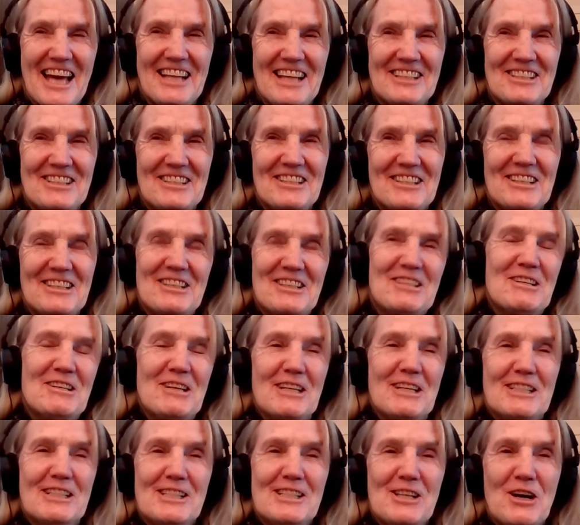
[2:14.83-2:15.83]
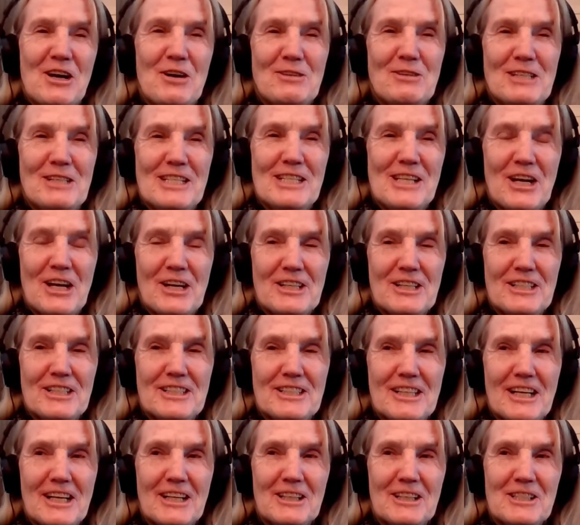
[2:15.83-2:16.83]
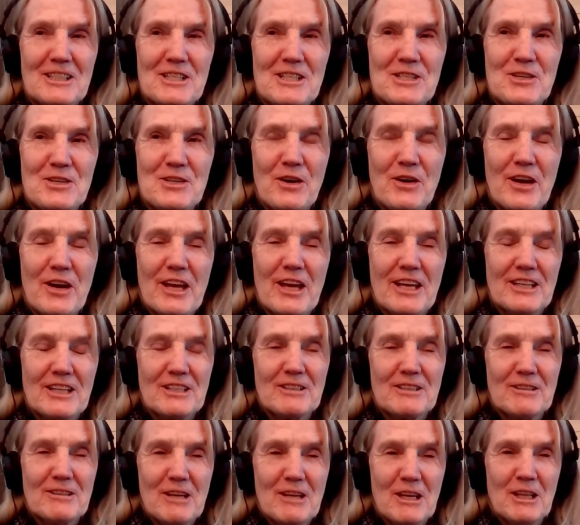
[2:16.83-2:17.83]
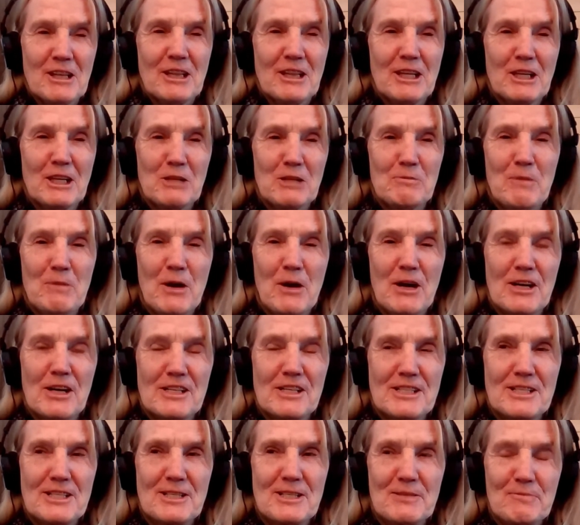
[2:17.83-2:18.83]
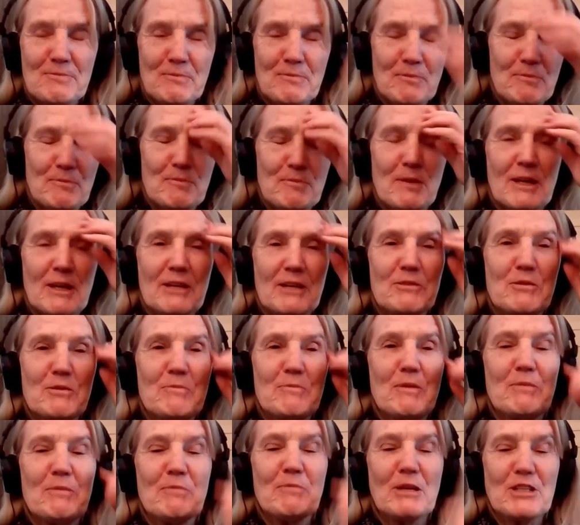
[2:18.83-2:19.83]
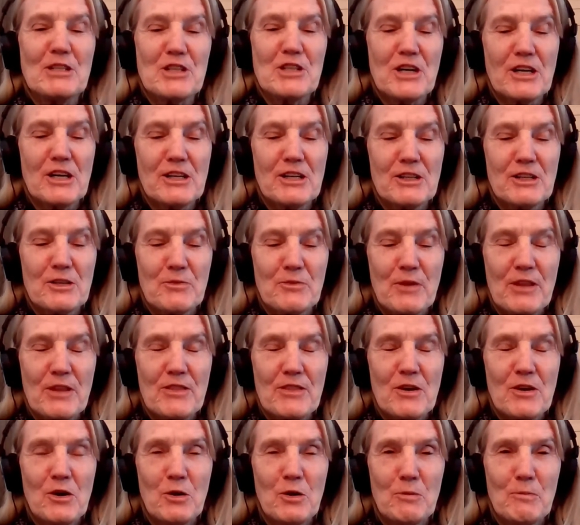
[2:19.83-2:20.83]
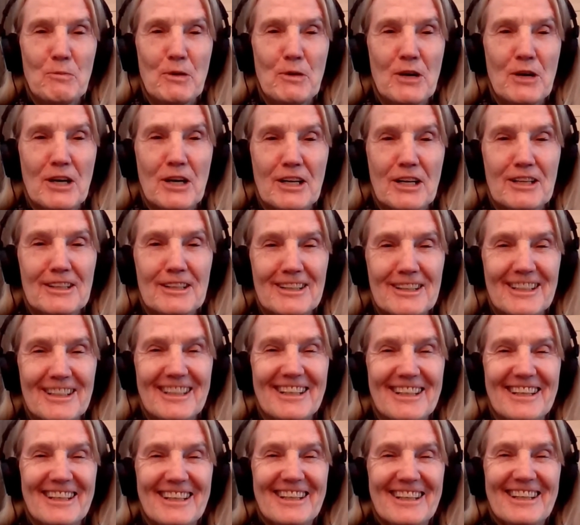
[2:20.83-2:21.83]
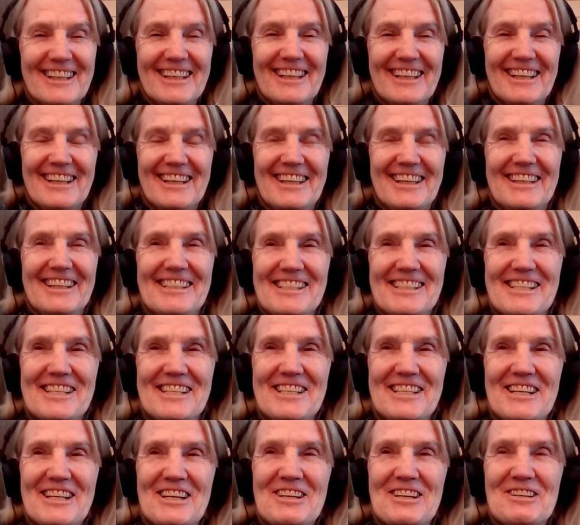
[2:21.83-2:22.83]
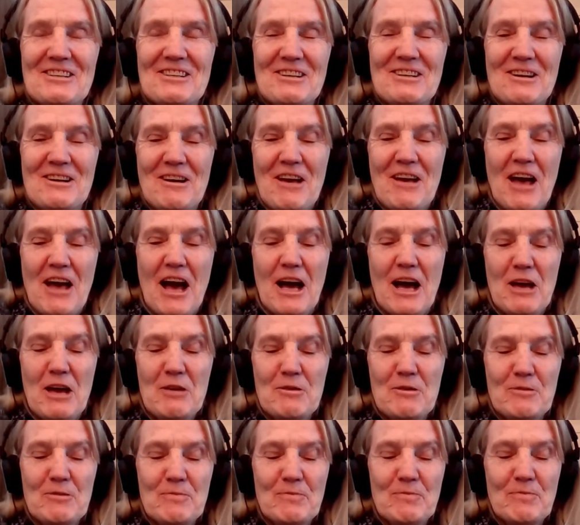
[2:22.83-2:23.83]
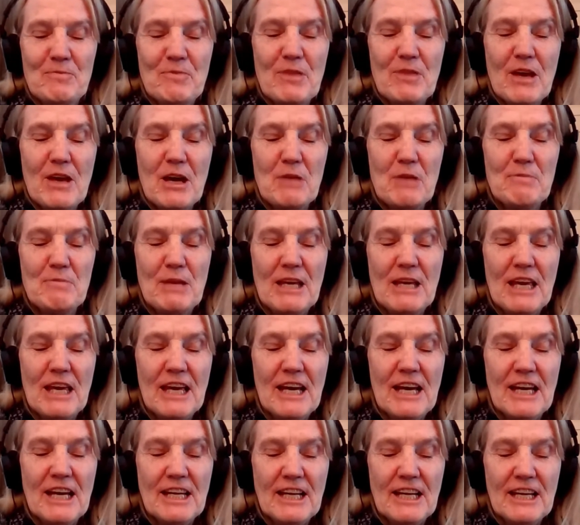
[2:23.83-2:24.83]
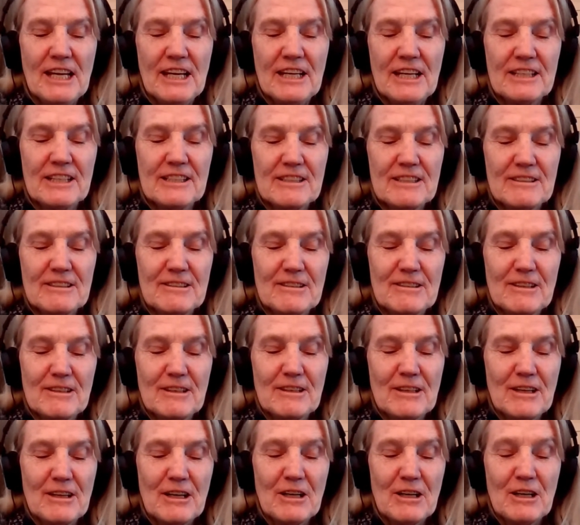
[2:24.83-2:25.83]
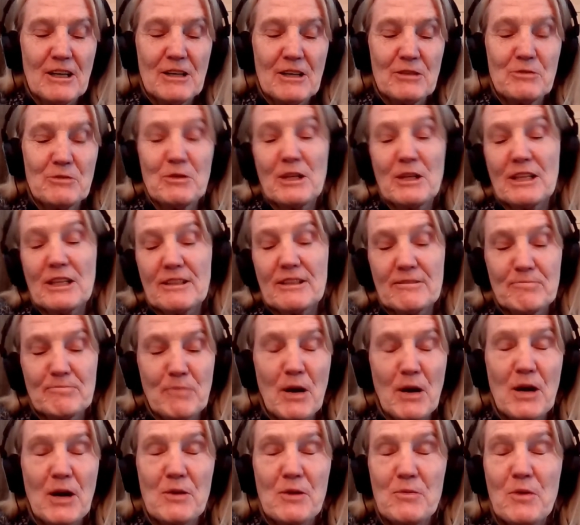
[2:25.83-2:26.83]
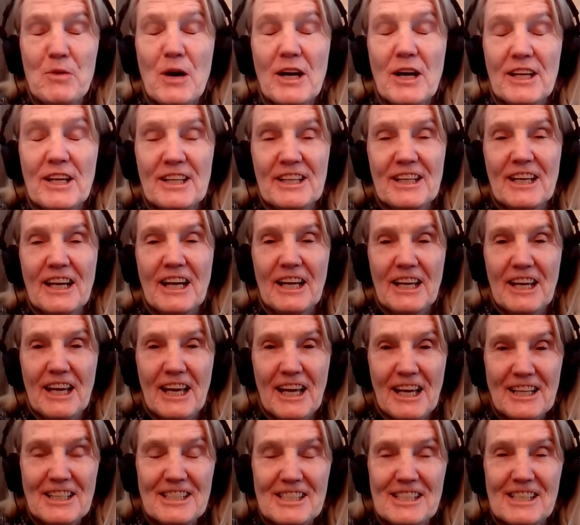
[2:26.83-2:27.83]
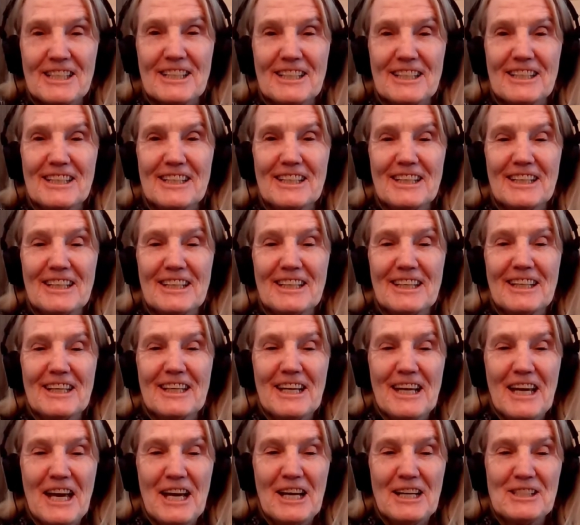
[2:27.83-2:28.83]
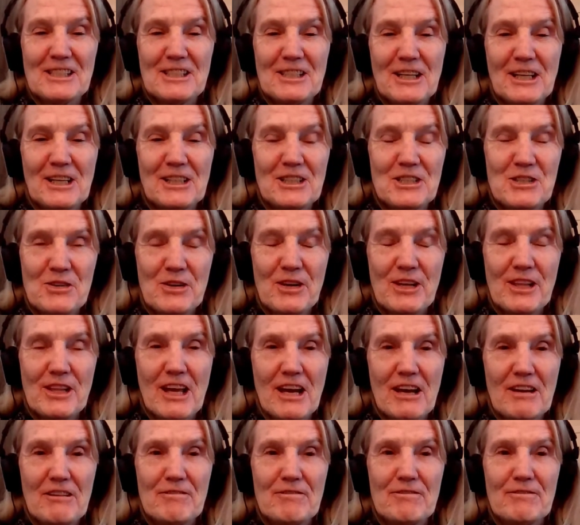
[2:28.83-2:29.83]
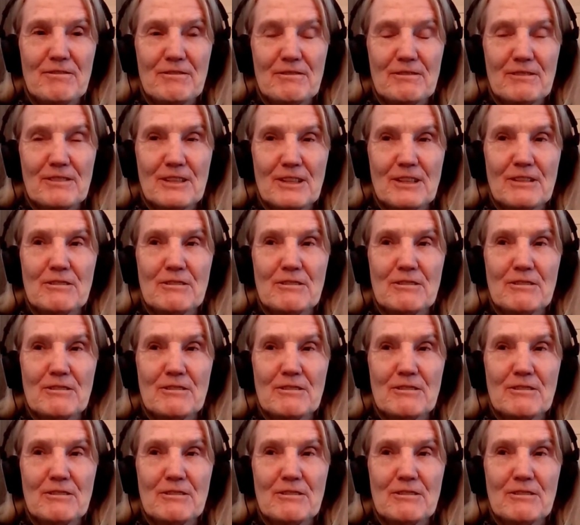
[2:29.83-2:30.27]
And it's always hard to tell a story in little parts, but it would be much harder to read the whole book. So I I began at part one. I ended at Country Life